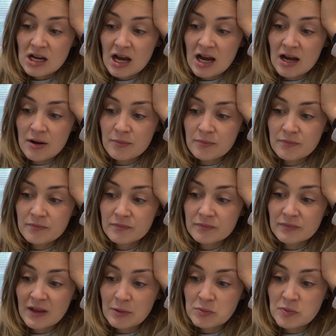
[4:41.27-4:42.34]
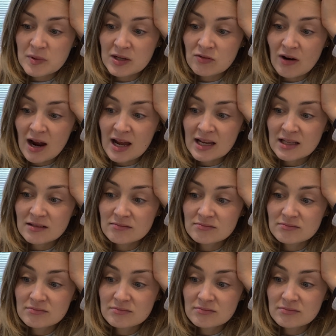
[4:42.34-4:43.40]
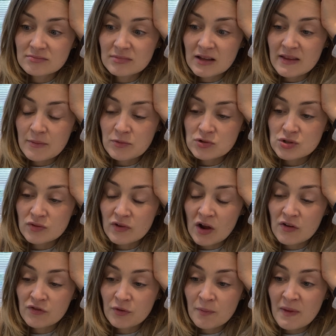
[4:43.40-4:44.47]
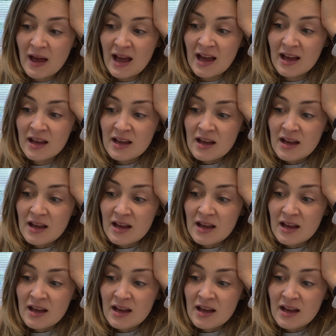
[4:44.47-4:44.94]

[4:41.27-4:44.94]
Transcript: that would be great, and then we'll sort of go from there.